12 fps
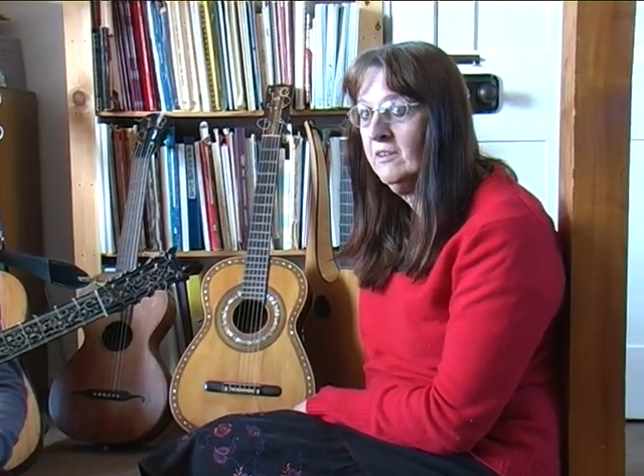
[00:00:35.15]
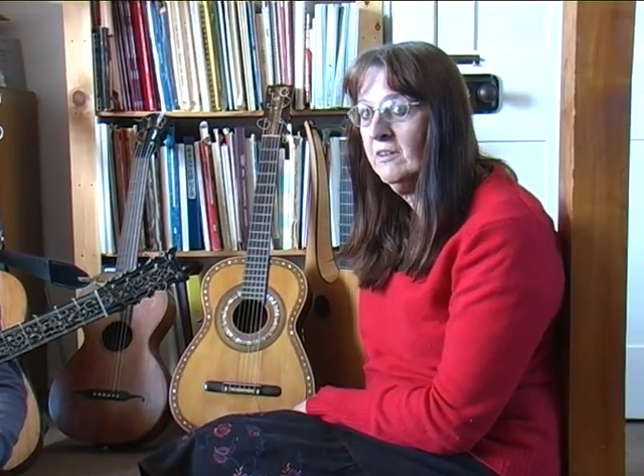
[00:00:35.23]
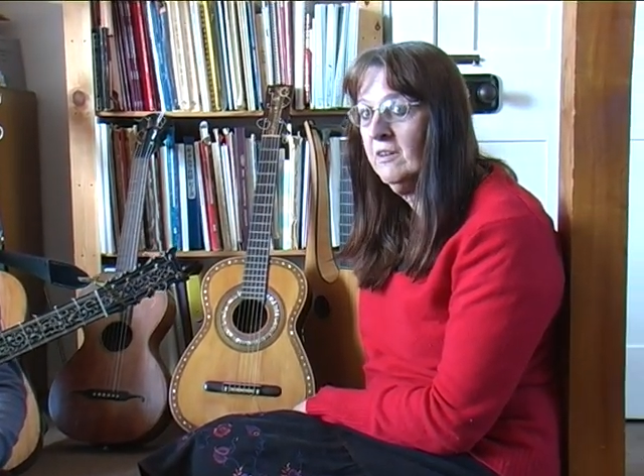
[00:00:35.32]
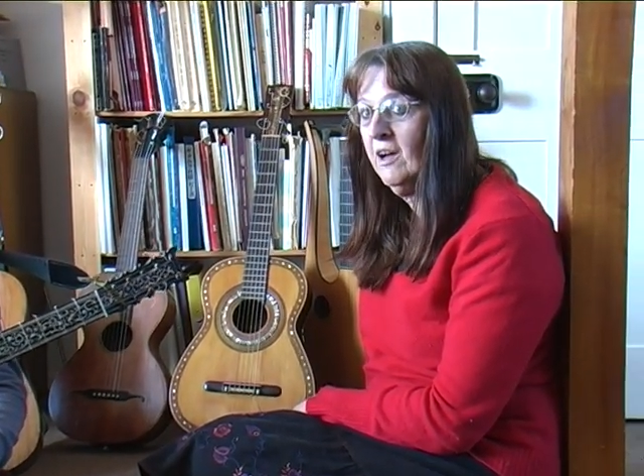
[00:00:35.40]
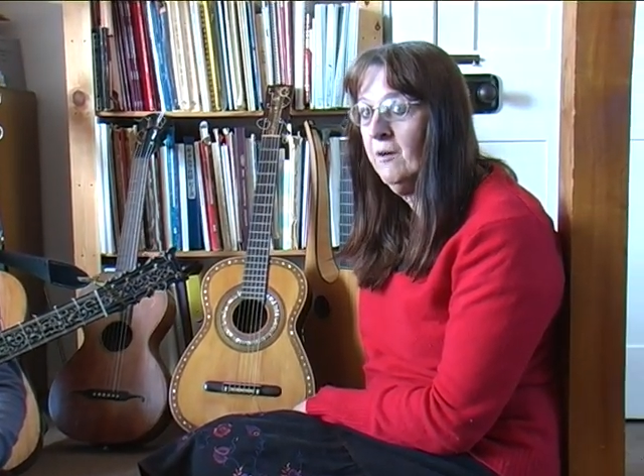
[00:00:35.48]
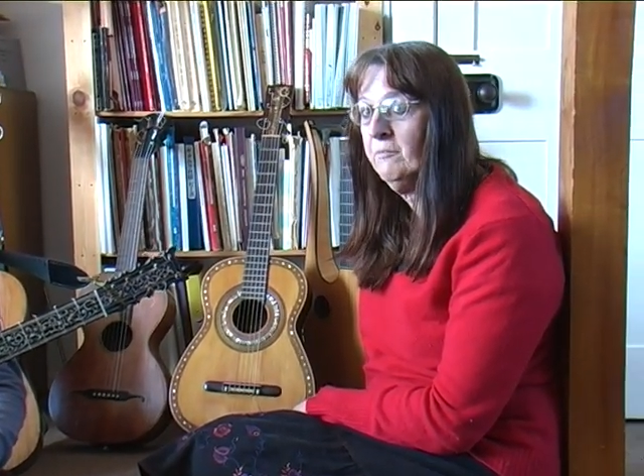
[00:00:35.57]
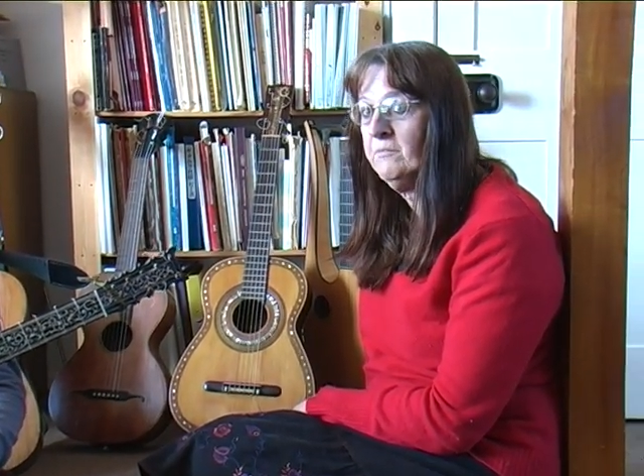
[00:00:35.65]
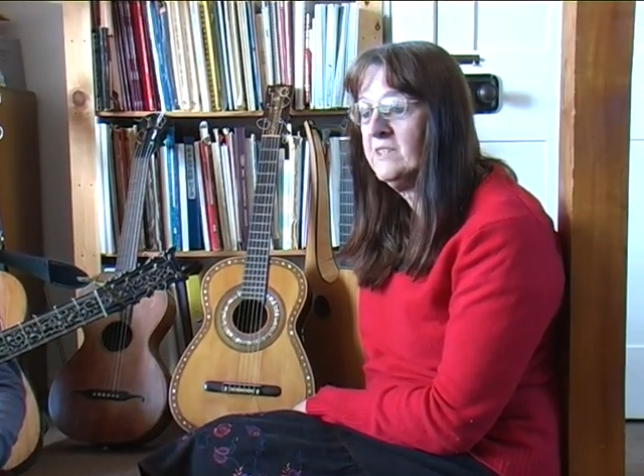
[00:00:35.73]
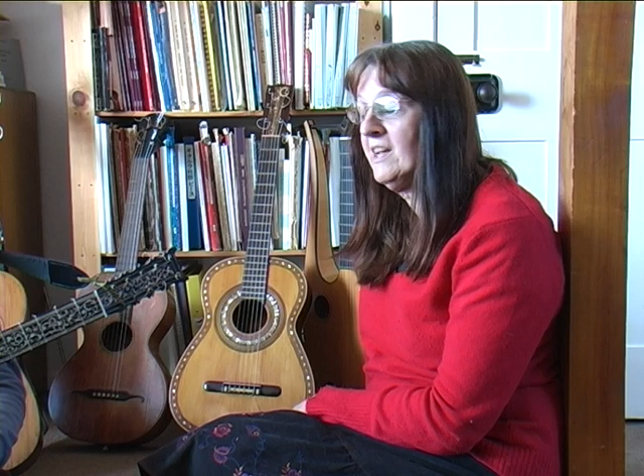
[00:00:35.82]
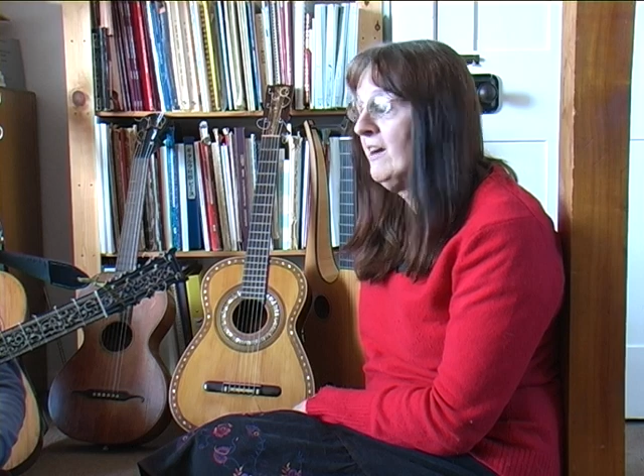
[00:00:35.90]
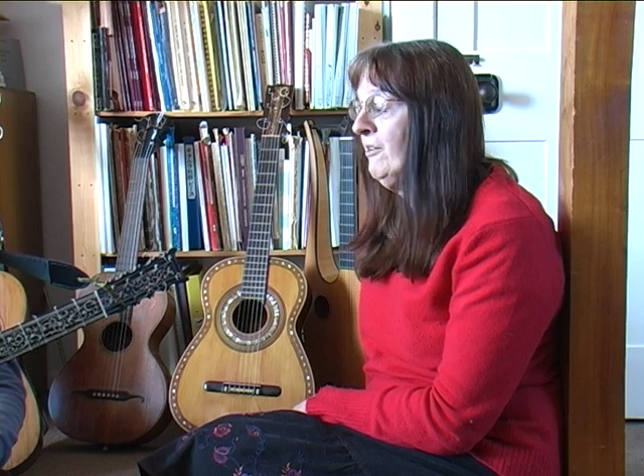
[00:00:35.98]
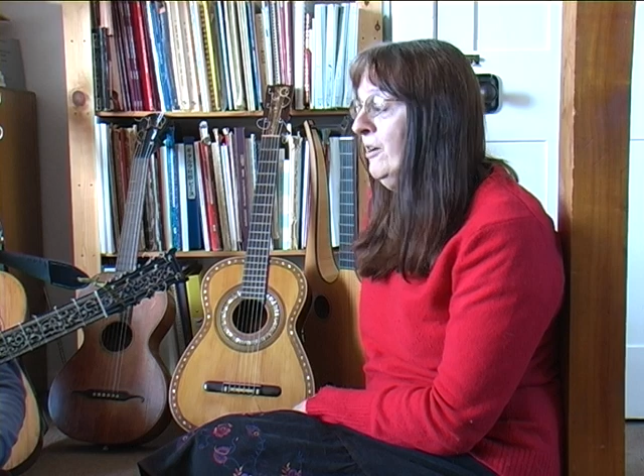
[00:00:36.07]

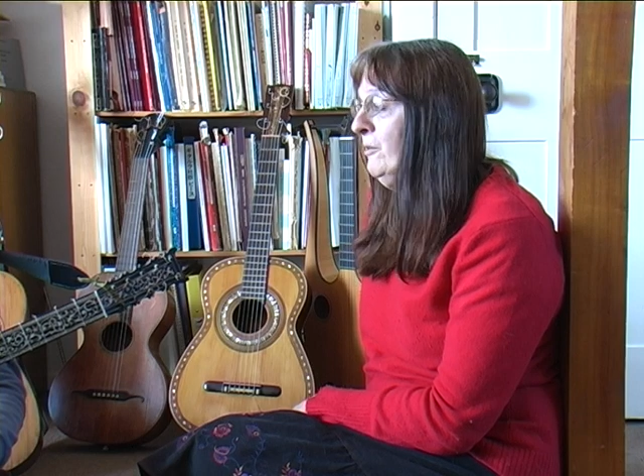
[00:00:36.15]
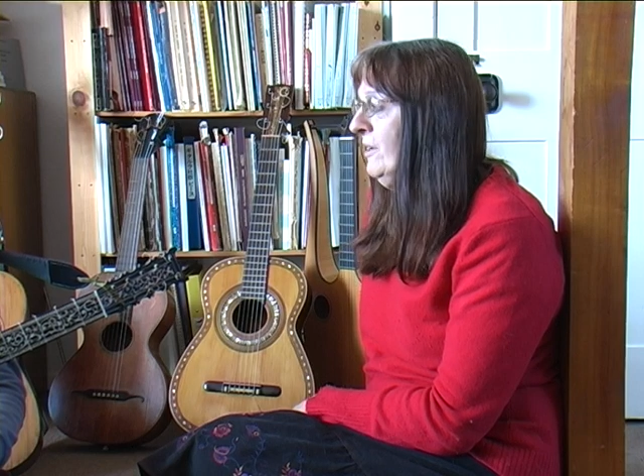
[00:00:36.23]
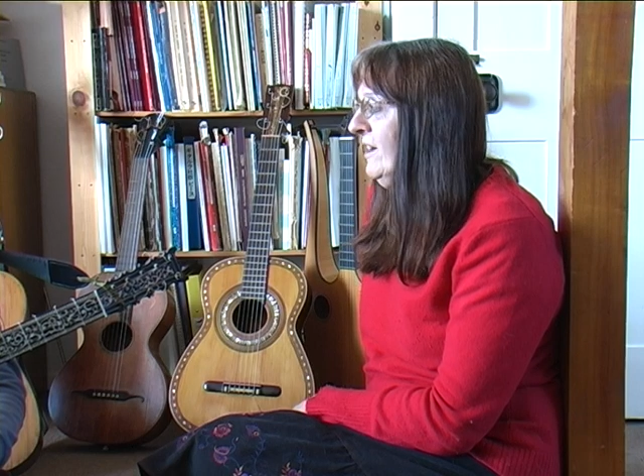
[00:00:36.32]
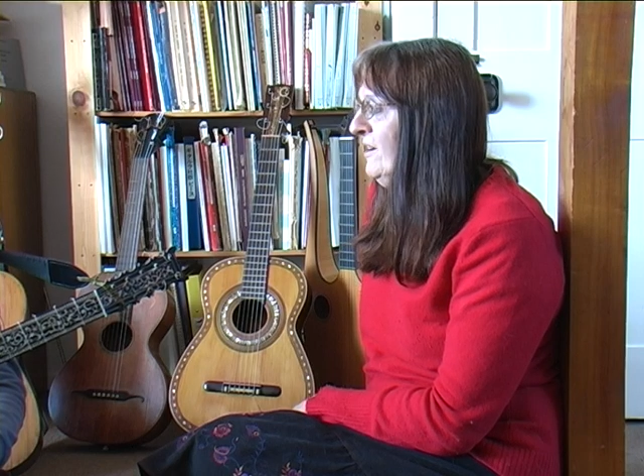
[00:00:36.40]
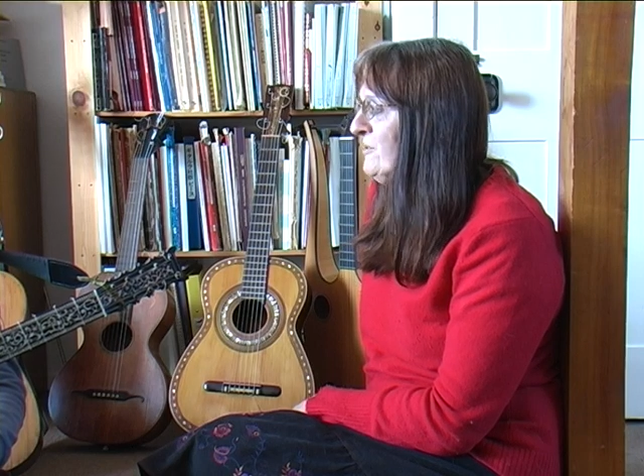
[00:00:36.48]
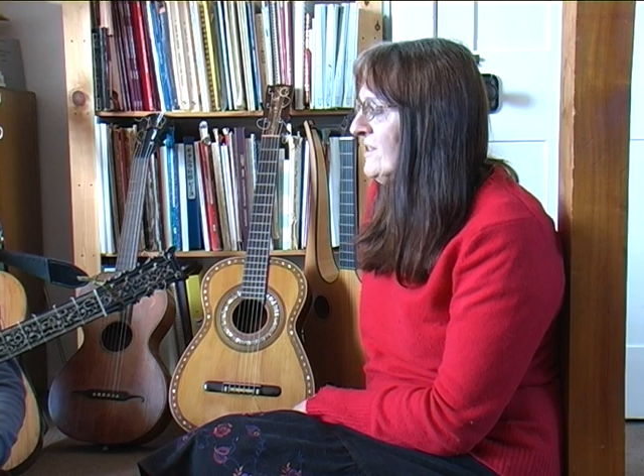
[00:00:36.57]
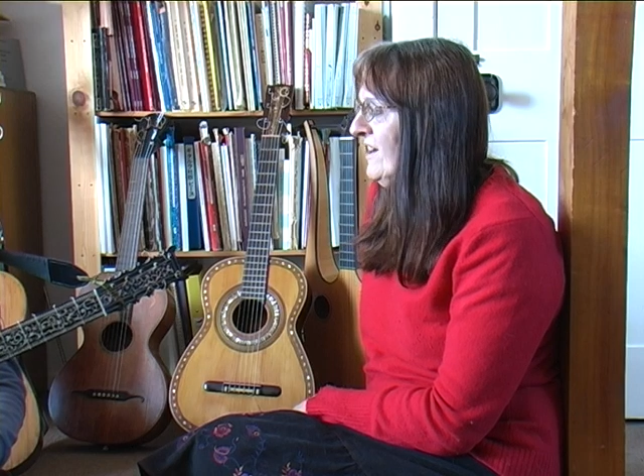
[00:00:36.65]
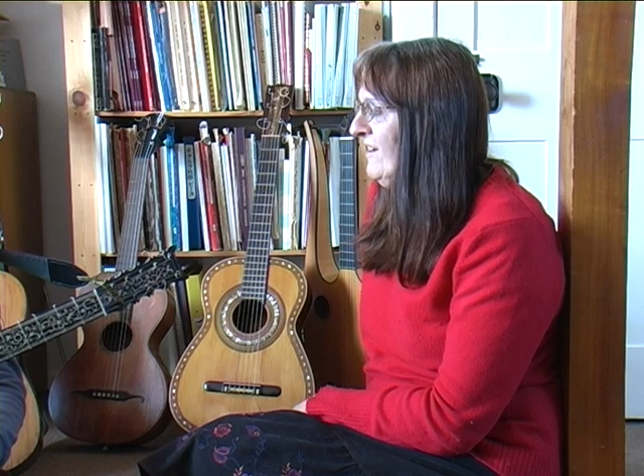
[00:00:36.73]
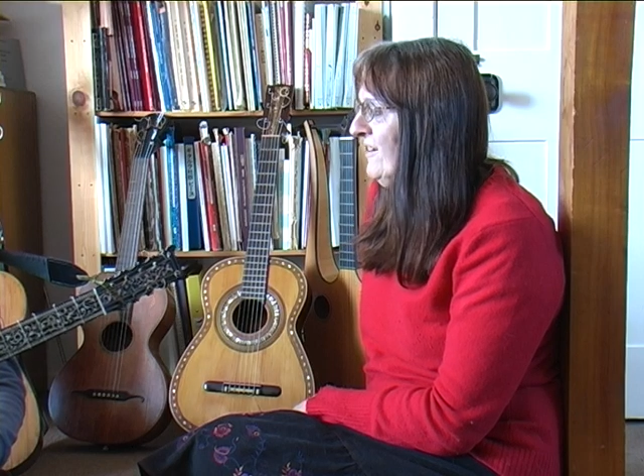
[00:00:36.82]
Taro. Hello, Taro.